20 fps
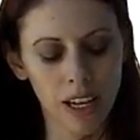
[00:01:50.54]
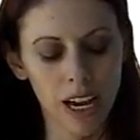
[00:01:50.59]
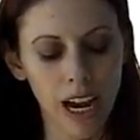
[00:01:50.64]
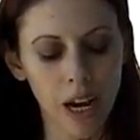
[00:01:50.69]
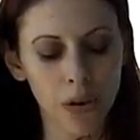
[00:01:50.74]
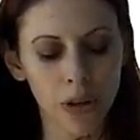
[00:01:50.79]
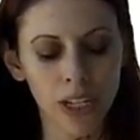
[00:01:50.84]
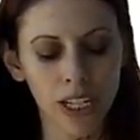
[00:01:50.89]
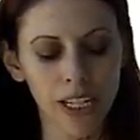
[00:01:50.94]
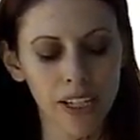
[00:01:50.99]
The
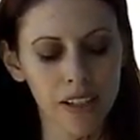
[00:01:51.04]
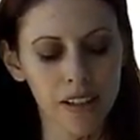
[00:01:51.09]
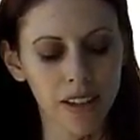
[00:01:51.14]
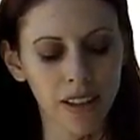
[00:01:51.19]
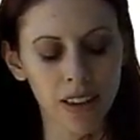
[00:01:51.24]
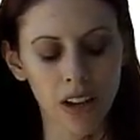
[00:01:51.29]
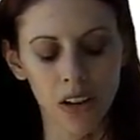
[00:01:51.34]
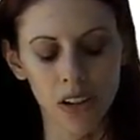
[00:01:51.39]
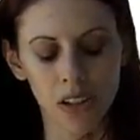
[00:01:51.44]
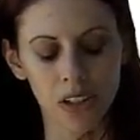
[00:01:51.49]
irony
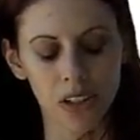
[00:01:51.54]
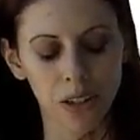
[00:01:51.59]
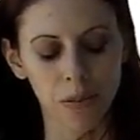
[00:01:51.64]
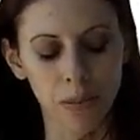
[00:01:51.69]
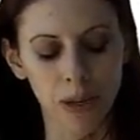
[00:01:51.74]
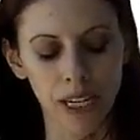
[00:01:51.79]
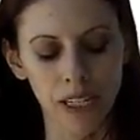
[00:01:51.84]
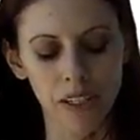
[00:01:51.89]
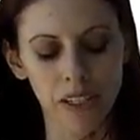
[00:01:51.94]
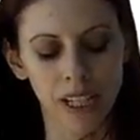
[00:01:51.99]
isn't lost
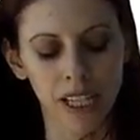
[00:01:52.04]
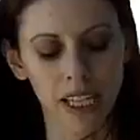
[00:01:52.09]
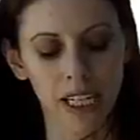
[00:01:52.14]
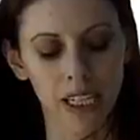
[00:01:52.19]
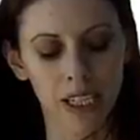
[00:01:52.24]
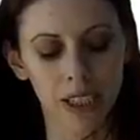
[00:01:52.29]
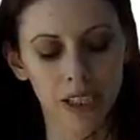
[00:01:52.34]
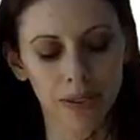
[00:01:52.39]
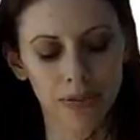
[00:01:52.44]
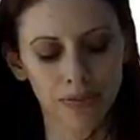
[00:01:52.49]
on me, it's
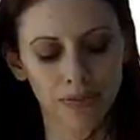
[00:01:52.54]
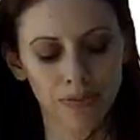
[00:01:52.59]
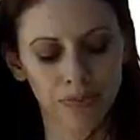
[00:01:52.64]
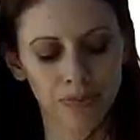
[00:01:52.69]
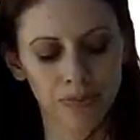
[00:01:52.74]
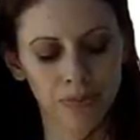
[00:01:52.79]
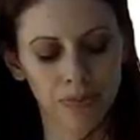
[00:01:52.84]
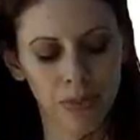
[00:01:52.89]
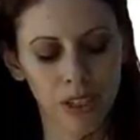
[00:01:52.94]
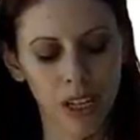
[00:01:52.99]
clear.
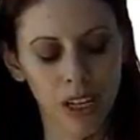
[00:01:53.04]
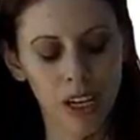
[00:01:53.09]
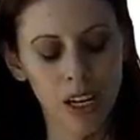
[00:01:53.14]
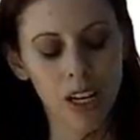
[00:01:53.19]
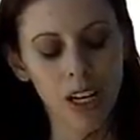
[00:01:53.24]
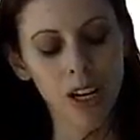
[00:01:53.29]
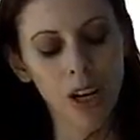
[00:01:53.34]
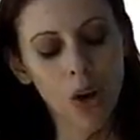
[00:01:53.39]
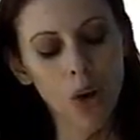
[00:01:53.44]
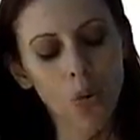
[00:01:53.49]

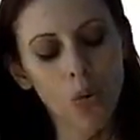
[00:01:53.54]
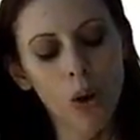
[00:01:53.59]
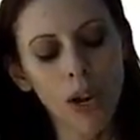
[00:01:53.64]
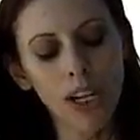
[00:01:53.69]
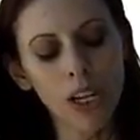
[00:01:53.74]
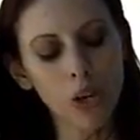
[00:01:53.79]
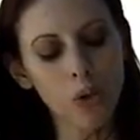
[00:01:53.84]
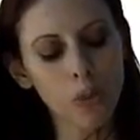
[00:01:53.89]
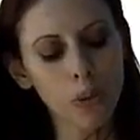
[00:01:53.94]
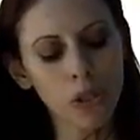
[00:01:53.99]

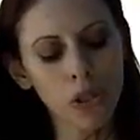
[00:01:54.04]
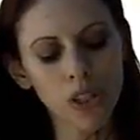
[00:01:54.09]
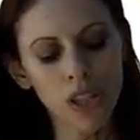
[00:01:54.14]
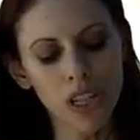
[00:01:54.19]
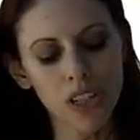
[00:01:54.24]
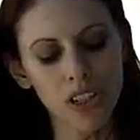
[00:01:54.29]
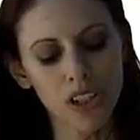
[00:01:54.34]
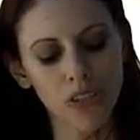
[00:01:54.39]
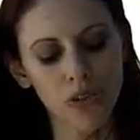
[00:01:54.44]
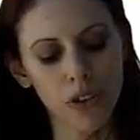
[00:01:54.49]
Why do you
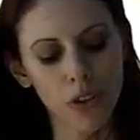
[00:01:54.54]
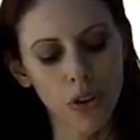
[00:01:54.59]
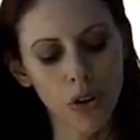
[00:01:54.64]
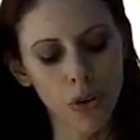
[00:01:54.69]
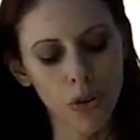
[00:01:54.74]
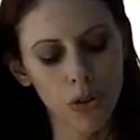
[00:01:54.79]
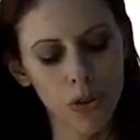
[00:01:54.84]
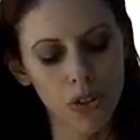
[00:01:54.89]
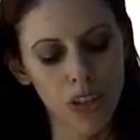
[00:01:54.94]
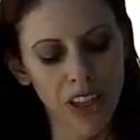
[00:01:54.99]
persist if you
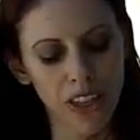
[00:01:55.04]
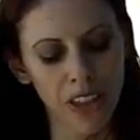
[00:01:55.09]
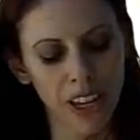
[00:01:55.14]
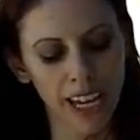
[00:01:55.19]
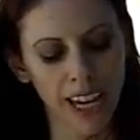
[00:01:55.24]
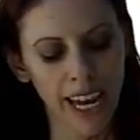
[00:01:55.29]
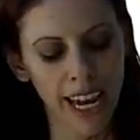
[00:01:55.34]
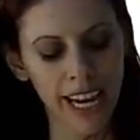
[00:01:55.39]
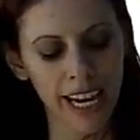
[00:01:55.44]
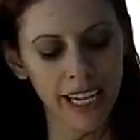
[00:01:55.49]
know there's
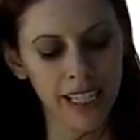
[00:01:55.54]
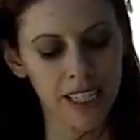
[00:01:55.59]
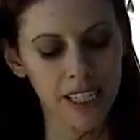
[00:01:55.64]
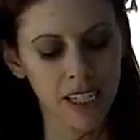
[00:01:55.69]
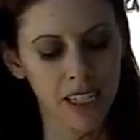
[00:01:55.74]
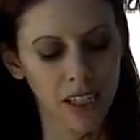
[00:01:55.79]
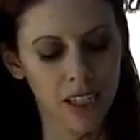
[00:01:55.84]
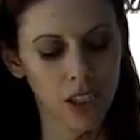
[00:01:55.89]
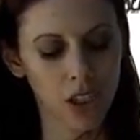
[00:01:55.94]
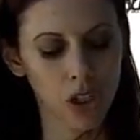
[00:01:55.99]
nothing
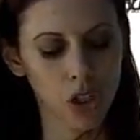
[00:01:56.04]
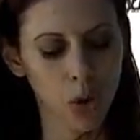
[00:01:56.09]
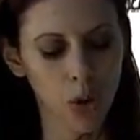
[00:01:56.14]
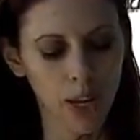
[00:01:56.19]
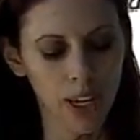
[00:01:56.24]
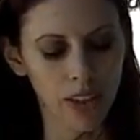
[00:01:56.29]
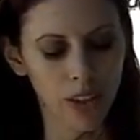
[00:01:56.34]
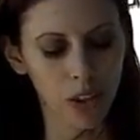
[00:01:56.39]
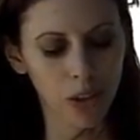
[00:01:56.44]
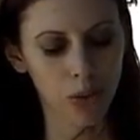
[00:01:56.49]
gained,
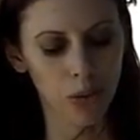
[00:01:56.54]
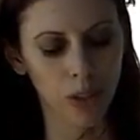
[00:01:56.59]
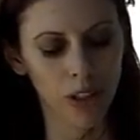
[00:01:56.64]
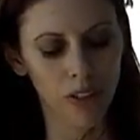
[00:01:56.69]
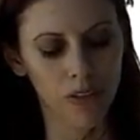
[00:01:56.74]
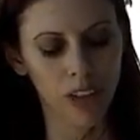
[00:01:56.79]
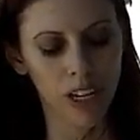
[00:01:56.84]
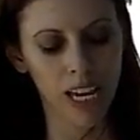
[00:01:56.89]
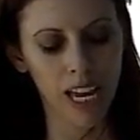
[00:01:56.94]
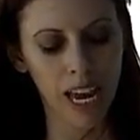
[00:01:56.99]
enjoying the
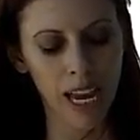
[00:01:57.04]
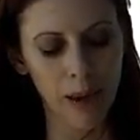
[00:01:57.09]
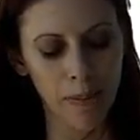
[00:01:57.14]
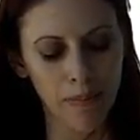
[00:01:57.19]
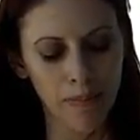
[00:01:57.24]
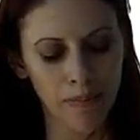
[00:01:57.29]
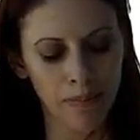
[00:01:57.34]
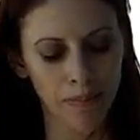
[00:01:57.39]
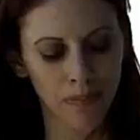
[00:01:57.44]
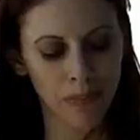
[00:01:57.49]
thrill of the
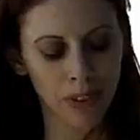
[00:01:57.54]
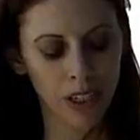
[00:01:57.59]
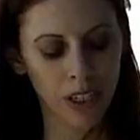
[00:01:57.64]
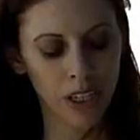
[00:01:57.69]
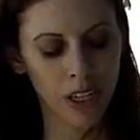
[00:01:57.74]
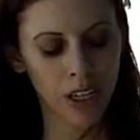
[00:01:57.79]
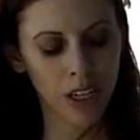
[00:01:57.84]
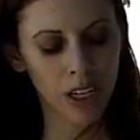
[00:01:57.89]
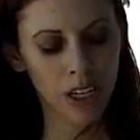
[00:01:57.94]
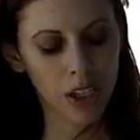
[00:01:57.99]
game?
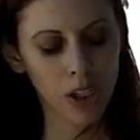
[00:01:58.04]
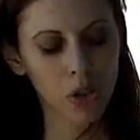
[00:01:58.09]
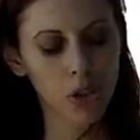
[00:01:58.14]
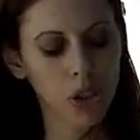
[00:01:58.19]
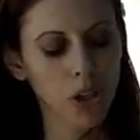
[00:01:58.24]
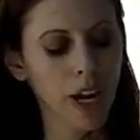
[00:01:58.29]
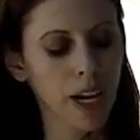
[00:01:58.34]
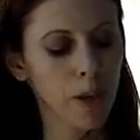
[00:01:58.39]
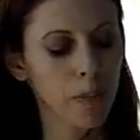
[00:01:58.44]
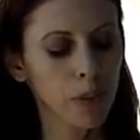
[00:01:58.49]

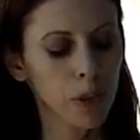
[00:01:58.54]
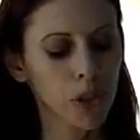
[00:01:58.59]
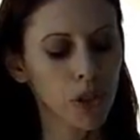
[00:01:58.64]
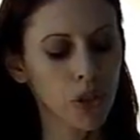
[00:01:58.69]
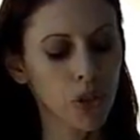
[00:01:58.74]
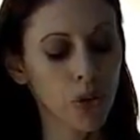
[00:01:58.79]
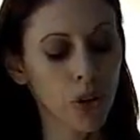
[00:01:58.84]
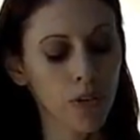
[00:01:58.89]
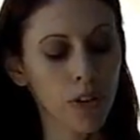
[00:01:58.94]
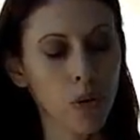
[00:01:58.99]
You try to
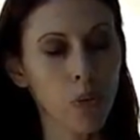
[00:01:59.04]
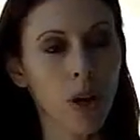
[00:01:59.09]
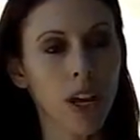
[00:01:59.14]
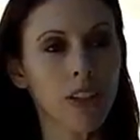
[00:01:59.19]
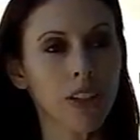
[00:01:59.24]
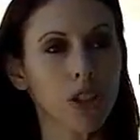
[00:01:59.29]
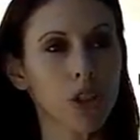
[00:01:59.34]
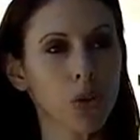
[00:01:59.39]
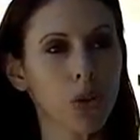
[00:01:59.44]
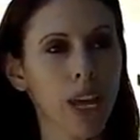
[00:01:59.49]
pursue every
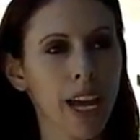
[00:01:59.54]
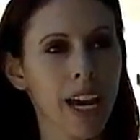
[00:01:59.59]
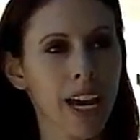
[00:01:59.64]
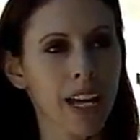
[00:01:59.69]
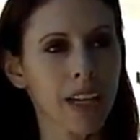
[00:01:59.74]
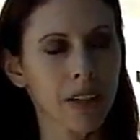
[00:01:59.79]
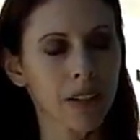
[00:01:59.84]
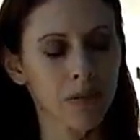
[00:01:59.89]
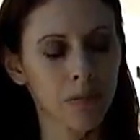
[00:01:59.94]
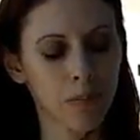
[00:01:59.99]
way that you
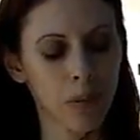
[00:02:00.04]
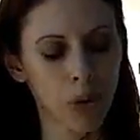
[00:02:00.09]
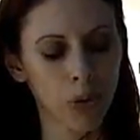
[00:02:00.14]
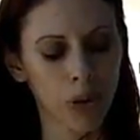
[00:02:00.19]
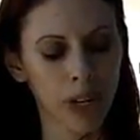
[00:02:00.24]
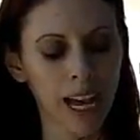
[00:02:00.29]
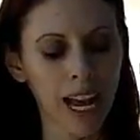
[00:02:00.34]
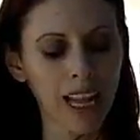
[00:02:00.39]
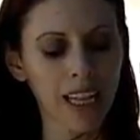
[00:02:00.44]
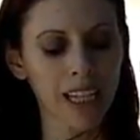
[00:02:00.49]
can,
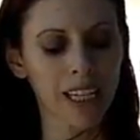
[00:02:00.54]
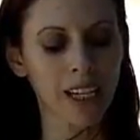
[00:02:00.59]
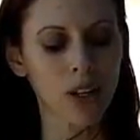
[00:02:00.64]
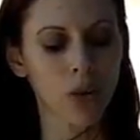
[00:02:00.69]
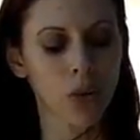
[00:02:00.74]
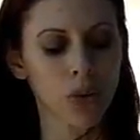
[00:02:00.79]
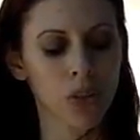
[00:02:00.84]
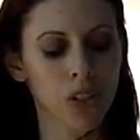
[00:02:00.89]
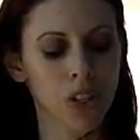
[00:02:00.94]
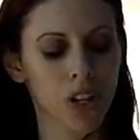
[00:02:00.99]
but
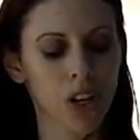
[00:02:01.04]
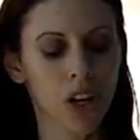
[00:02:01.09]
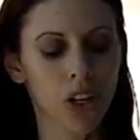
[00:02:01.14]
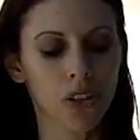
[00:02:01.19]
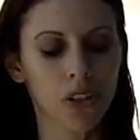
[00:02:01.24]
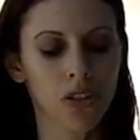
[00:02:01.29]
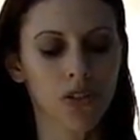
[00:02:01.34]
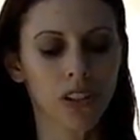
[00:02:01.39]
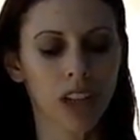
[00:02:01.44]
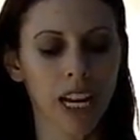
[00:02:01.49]
reality holds the
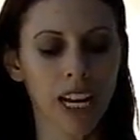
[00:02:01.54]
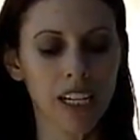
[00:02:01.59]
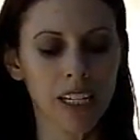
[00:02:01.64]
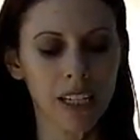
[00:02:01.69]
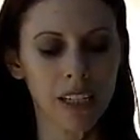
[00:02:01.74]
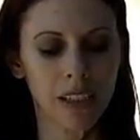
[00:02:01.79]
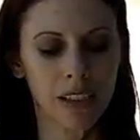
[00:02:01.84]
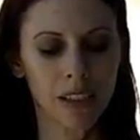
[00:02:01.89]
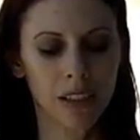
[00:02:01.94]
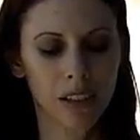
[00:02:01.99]
cards of
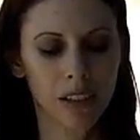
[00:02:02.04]
late.